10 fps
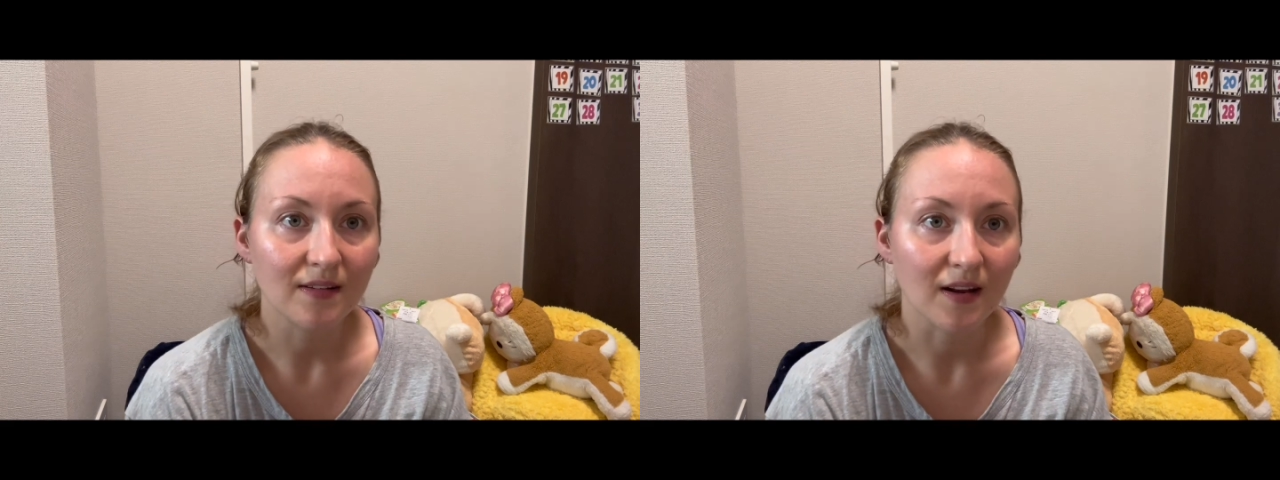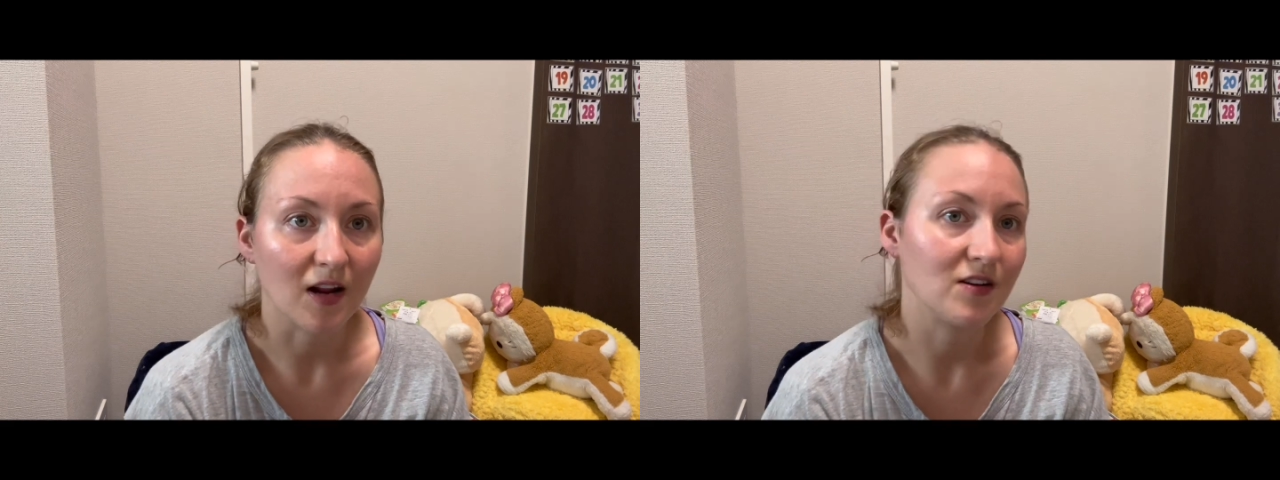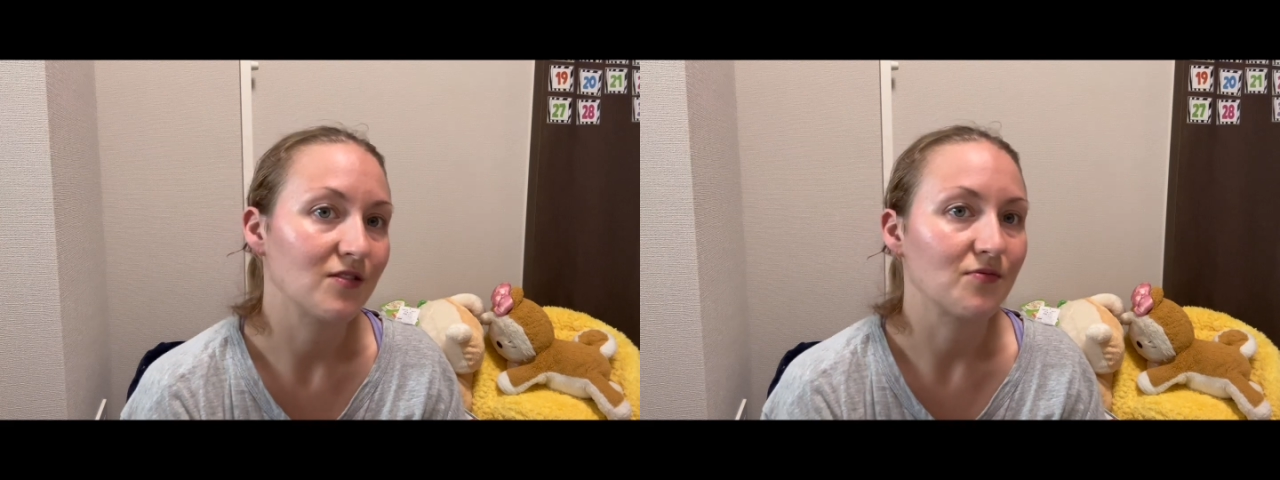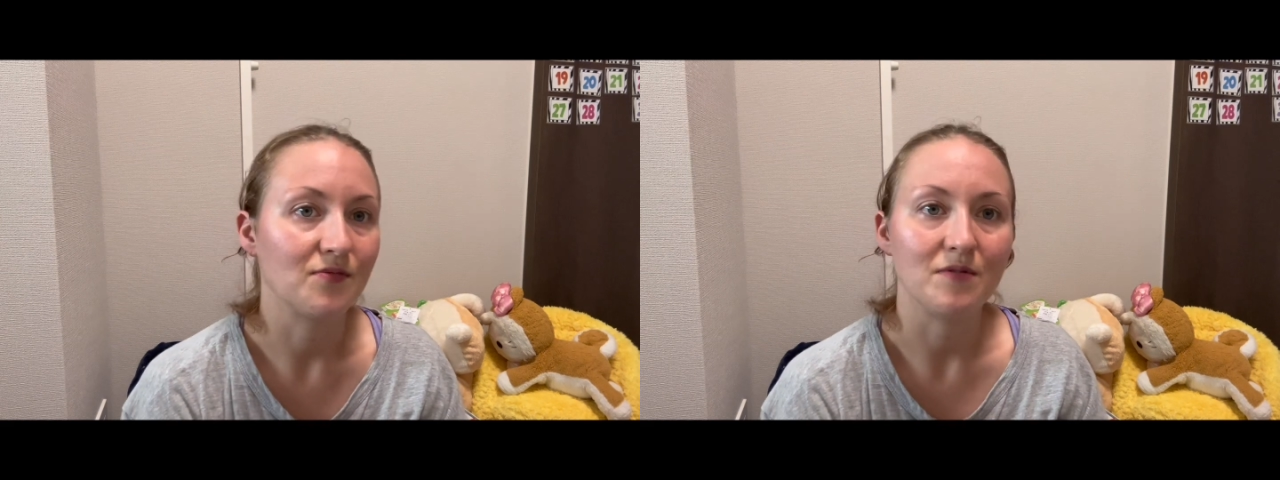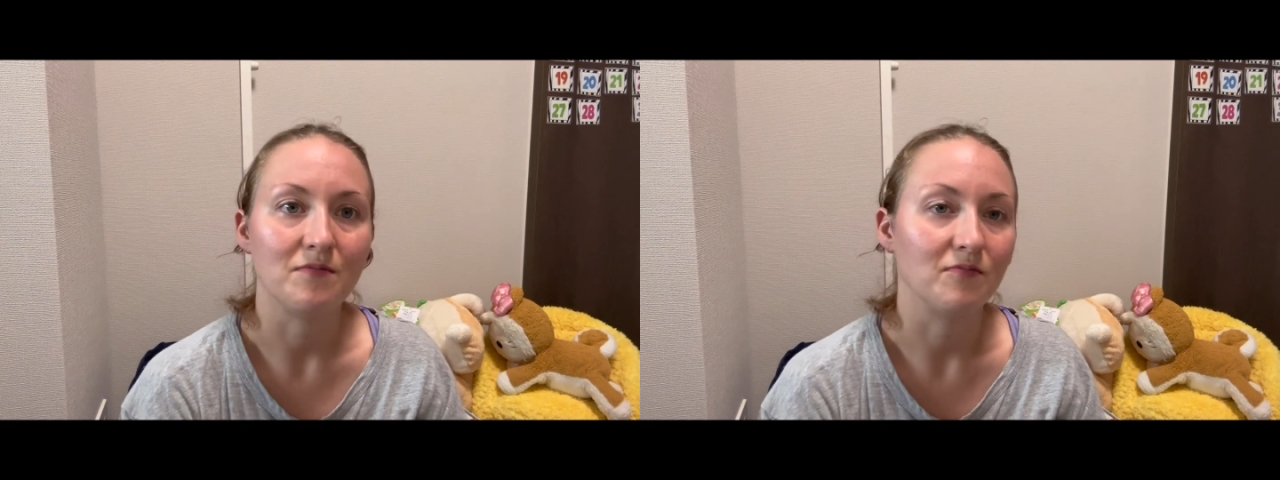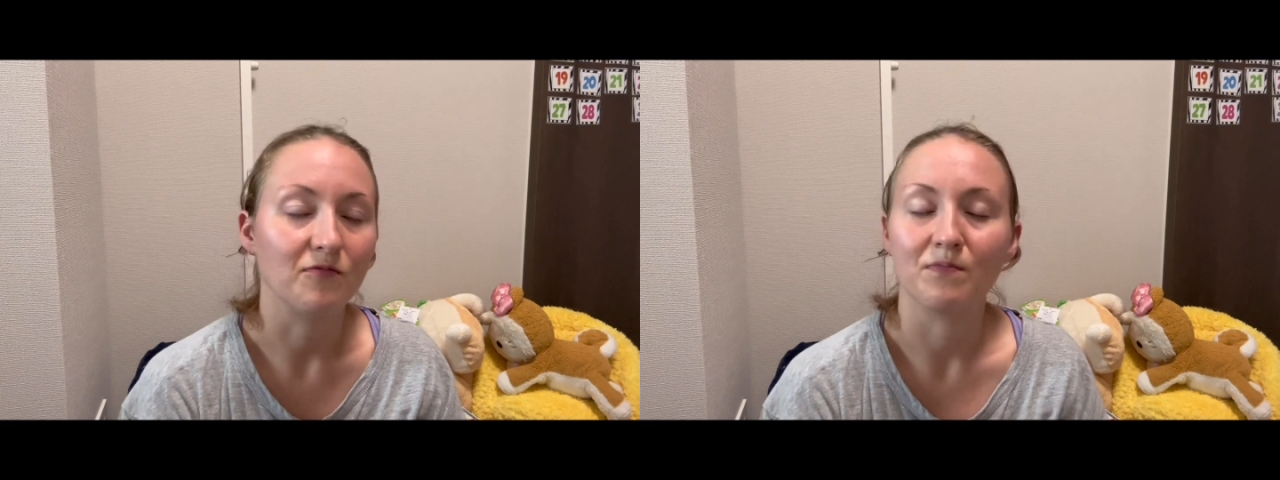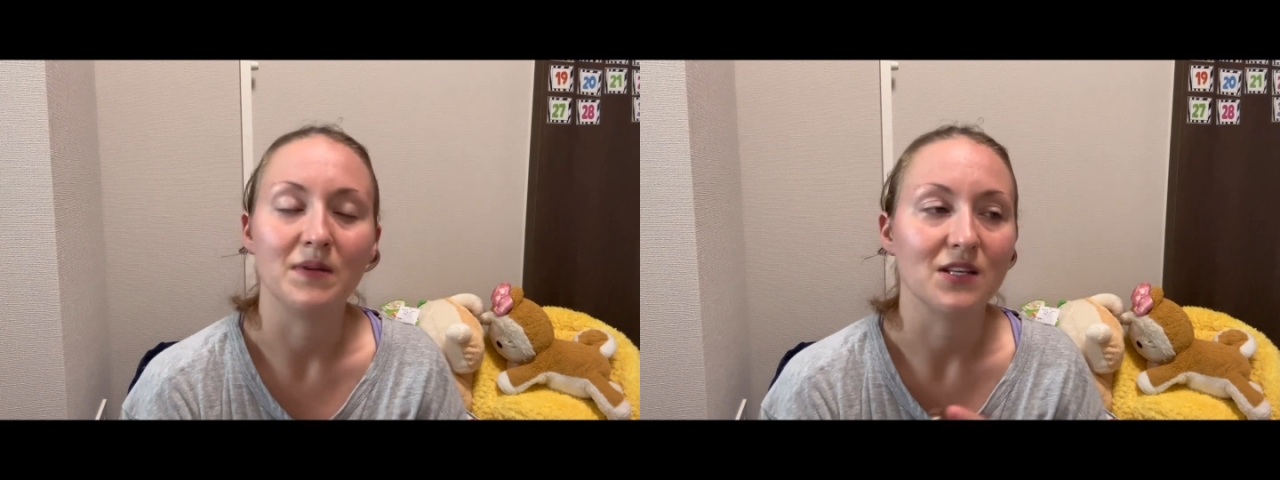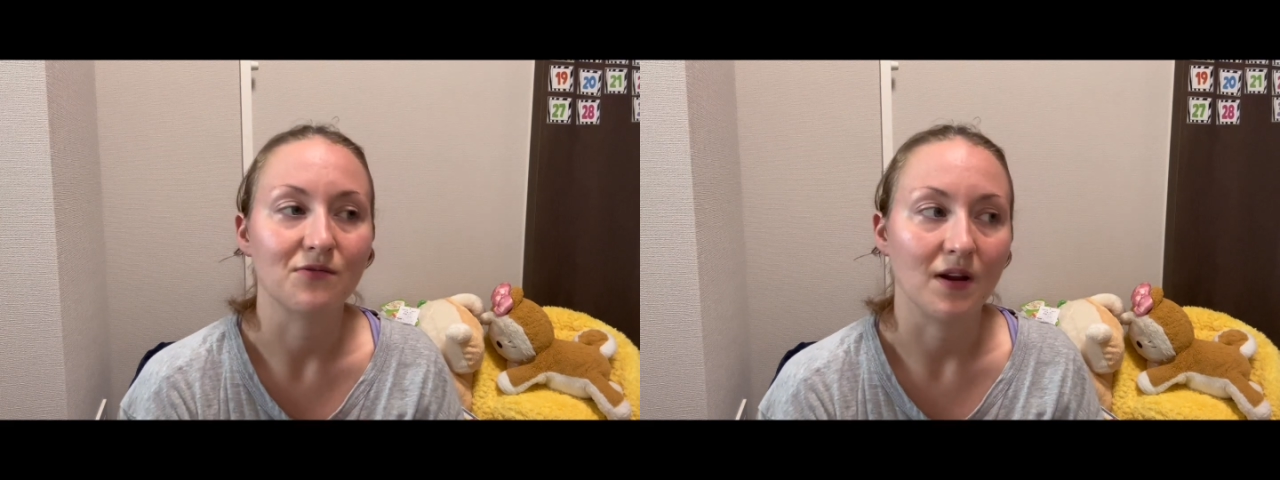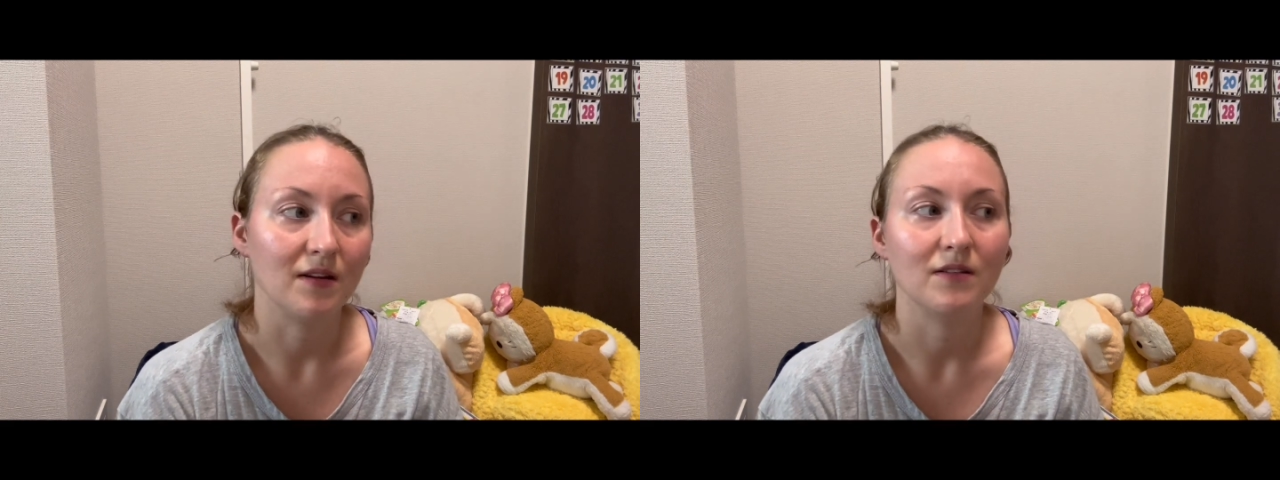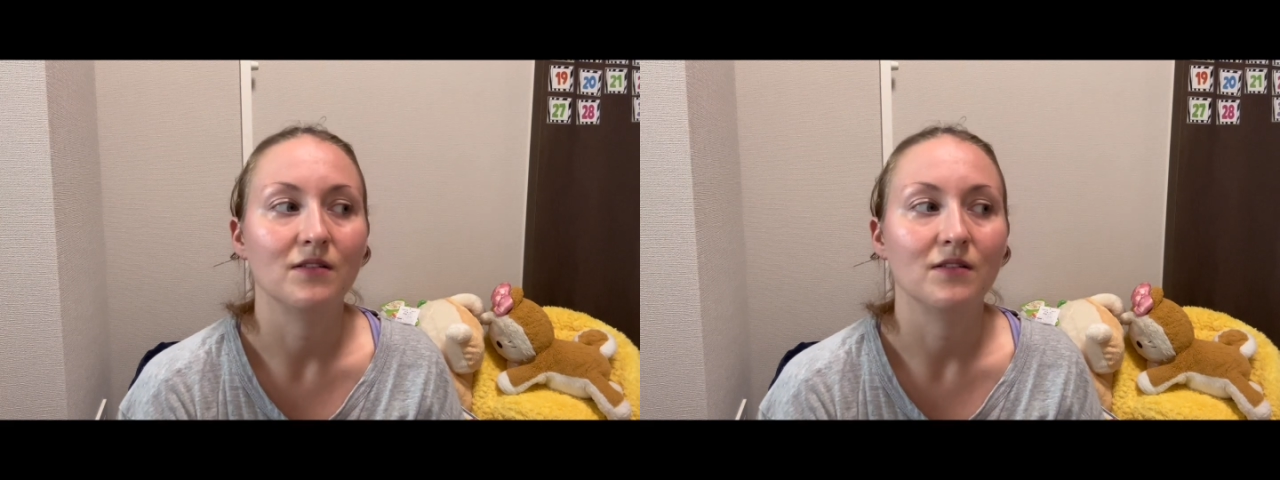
and I just misread it,